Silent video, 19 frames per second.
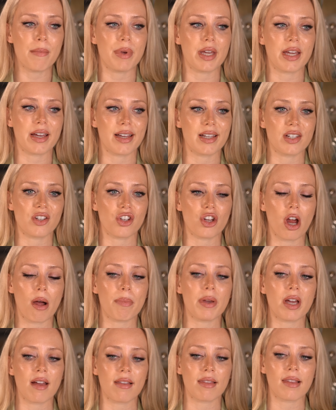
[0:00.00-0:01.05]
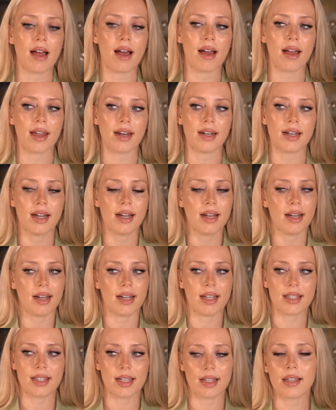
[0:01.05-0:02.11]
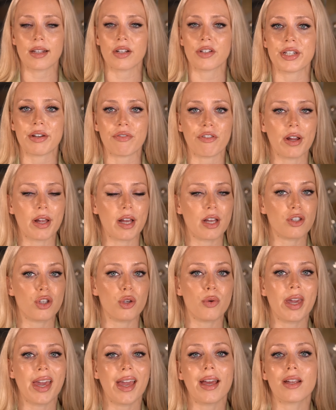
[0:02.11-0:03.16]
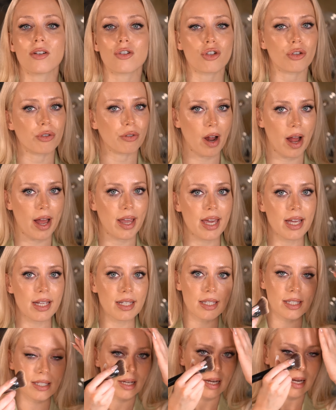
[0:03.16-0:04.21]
because shopping online, it's a little different because you can't try it.